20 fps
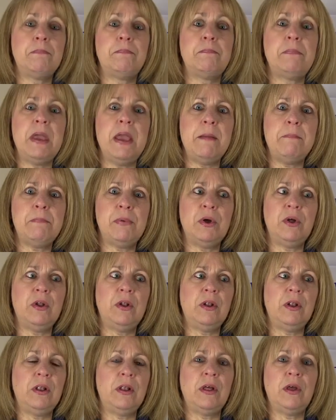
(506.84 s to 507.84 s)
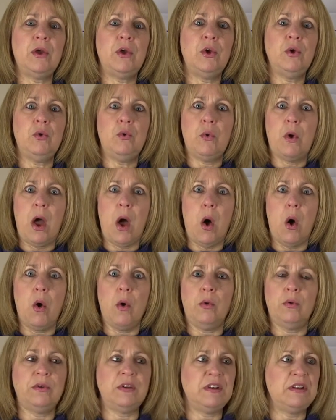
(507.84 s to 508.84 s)
people who
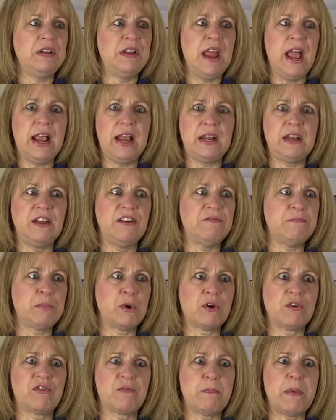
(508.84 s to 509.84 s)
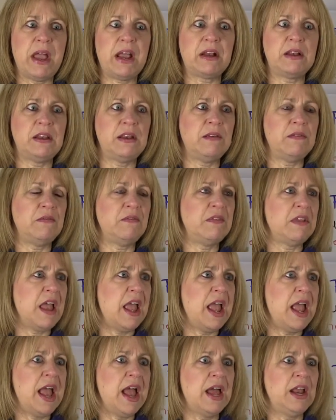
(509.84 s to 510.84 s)
hold negative perspectives
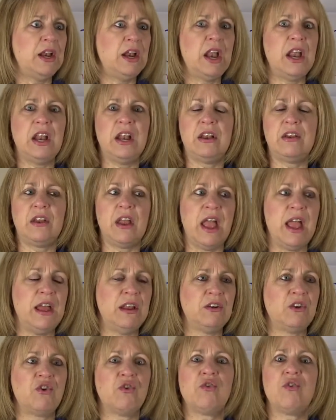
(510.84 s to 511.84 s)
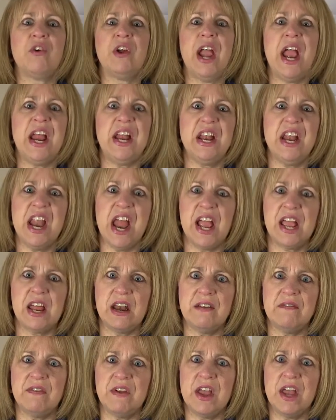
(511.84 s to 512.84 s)
and create
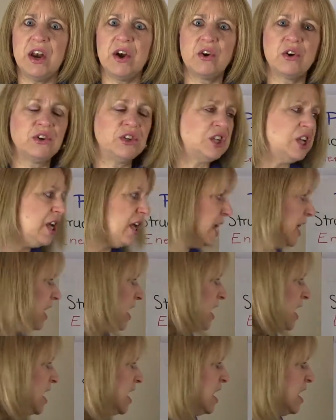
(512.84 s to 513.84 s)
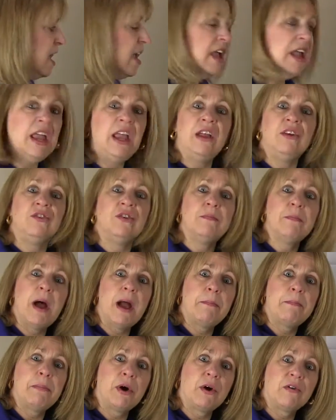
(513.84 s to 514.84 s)
negative energy into
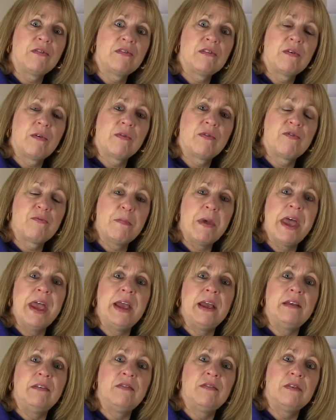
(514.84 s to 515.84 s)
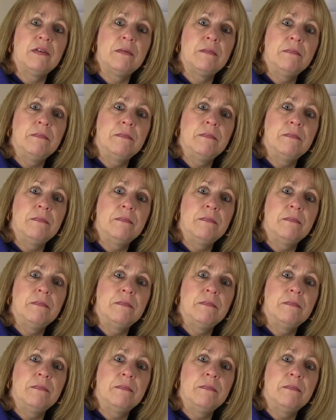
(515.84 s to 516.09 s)
my personal space.